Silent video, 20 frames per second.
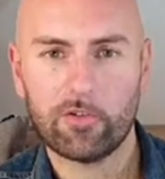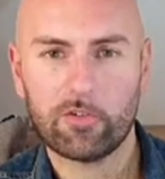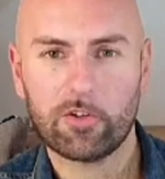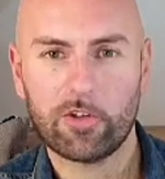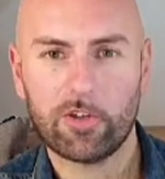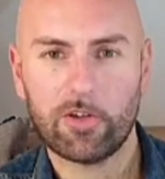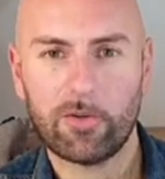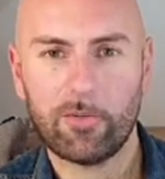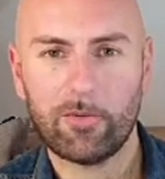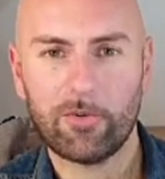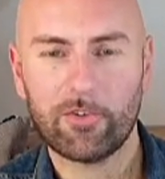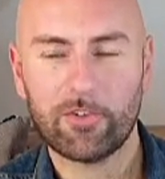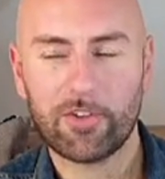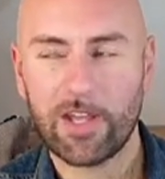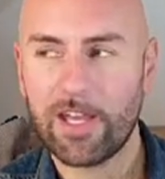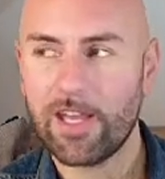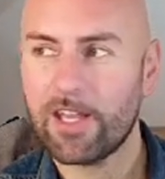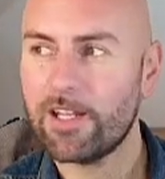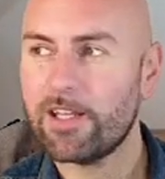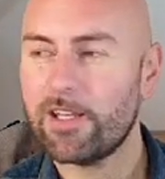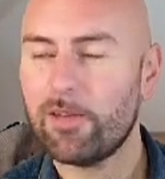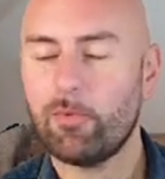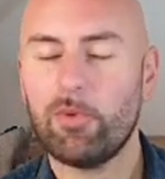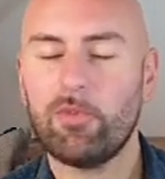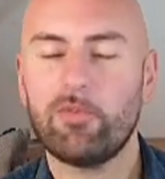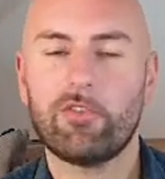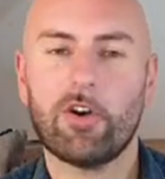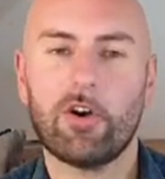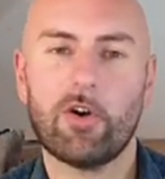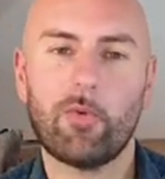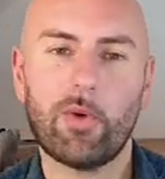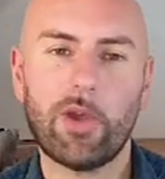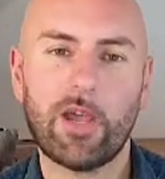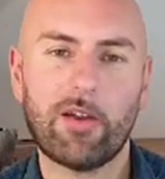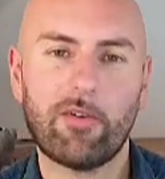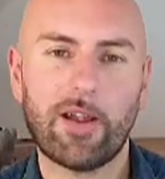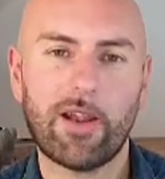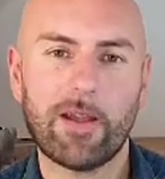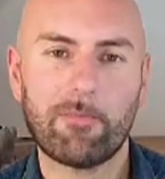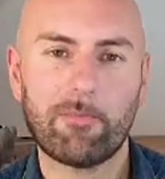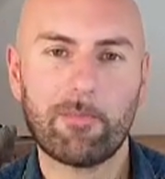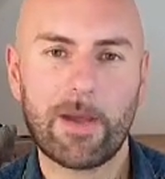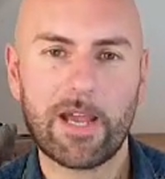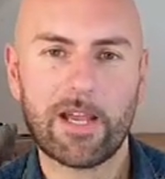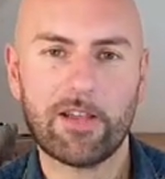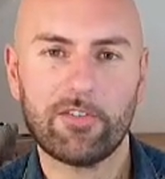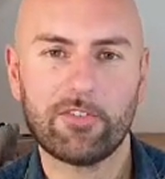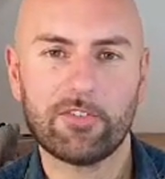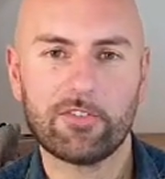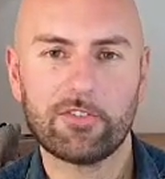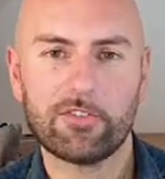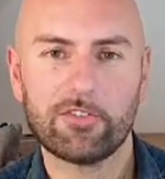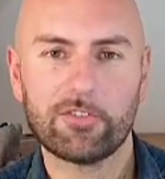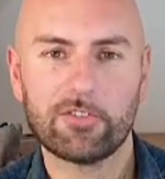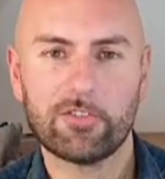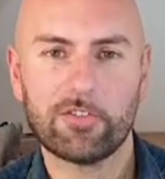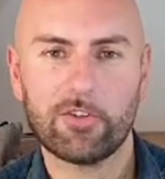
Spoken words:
So sadly, we've got to wear our masks